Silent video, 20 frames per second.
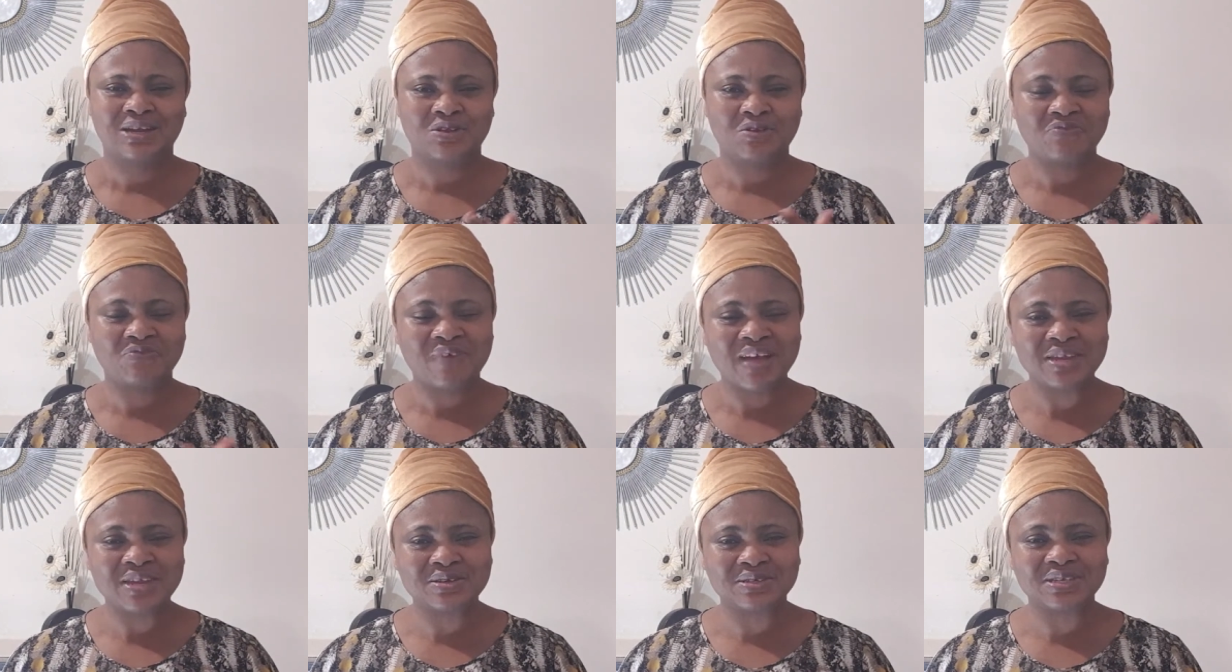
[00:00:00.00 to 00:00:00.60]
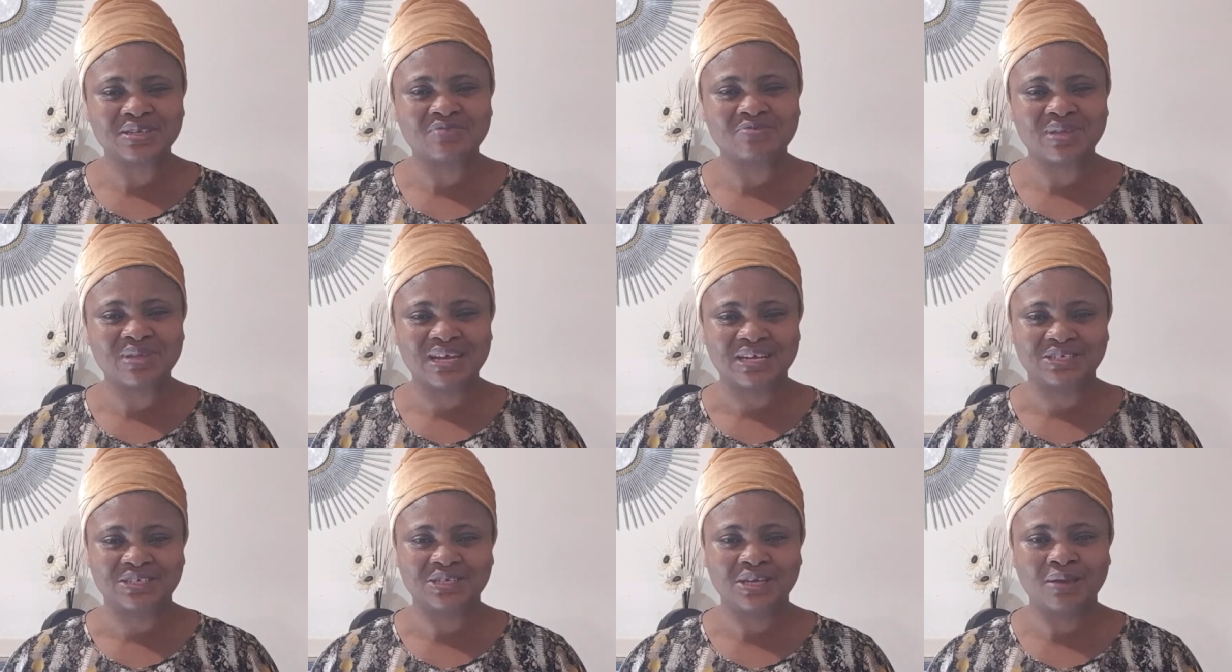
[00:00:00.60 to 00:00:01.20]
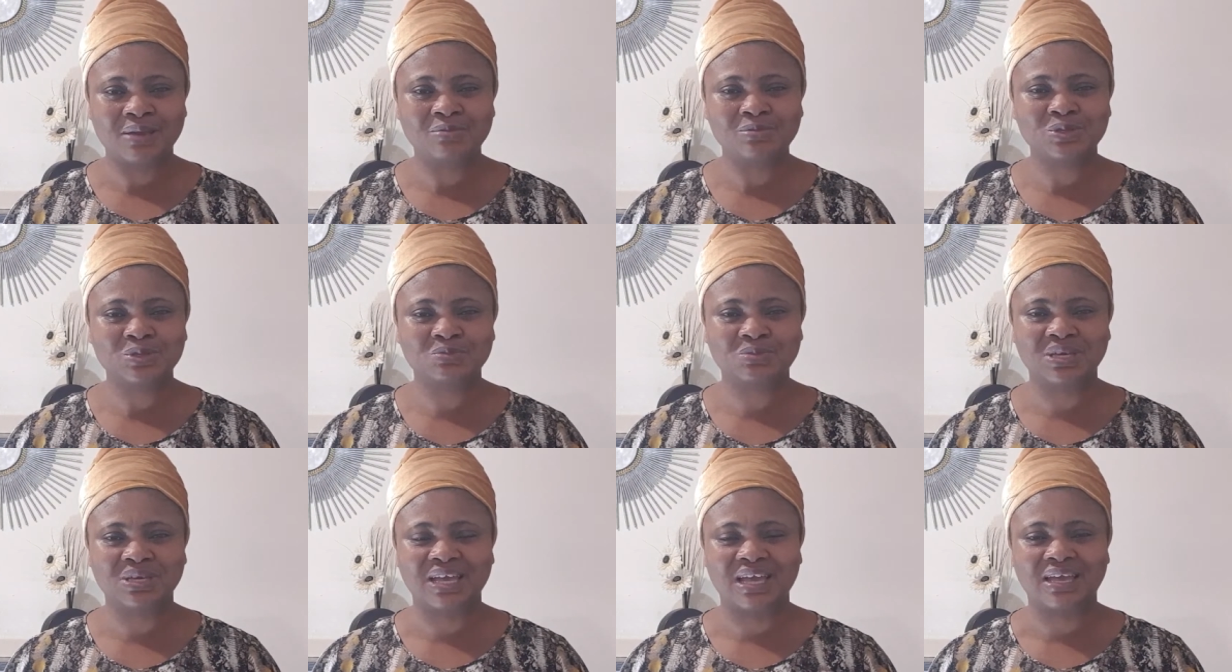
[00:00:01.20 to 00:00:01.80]
do you find yourself being ashamed
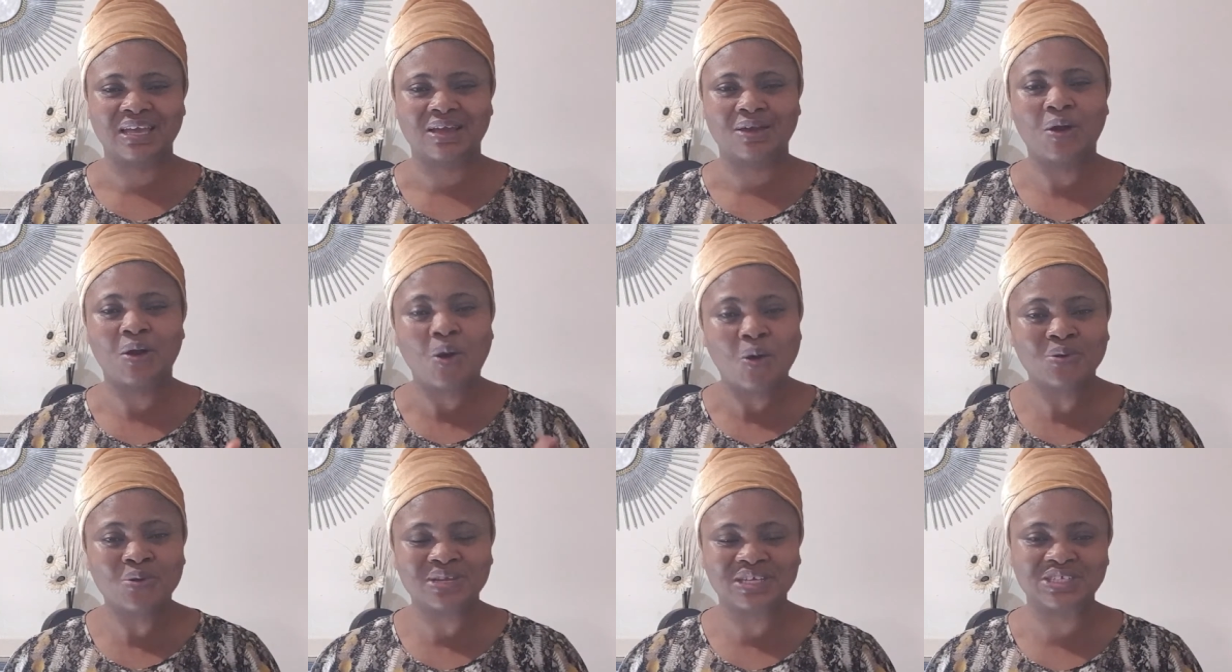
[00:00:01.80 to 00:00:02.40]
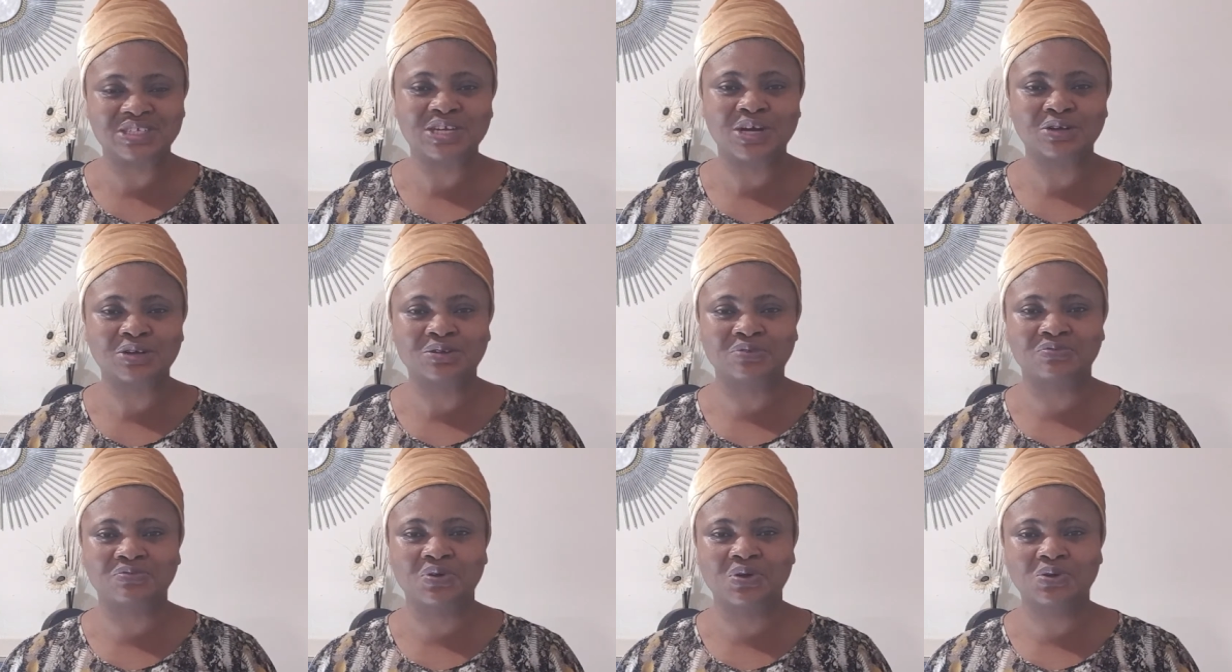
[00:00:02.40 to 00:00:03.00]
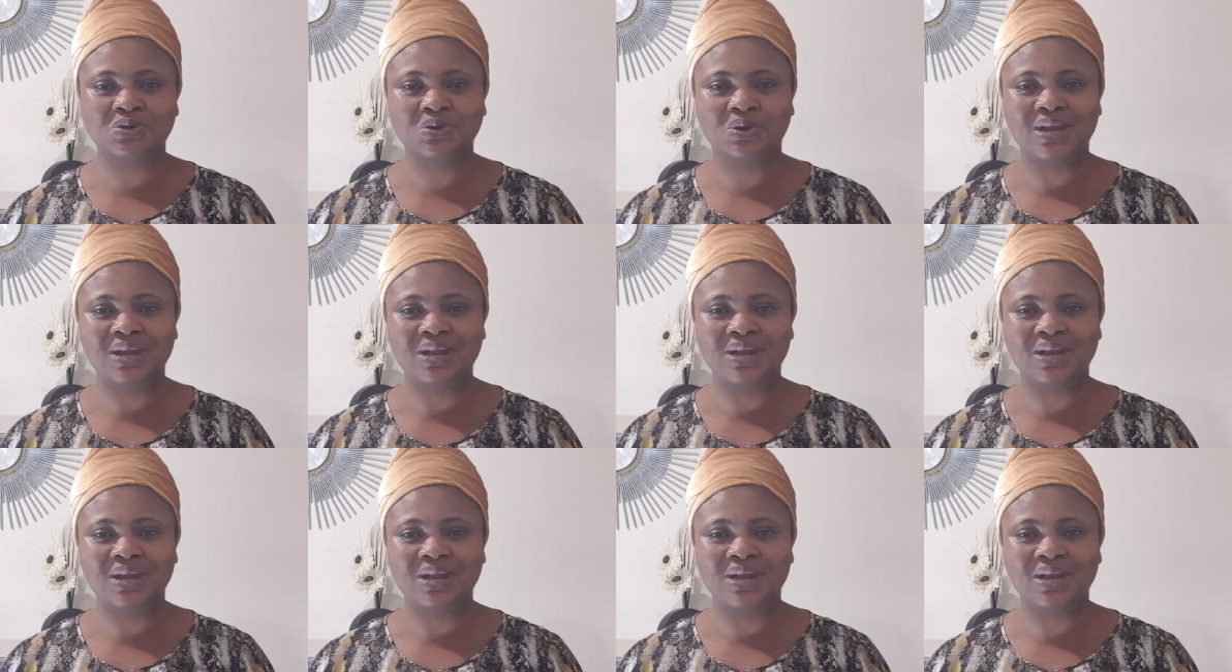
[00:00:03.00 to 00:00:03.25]
to be called a child of God,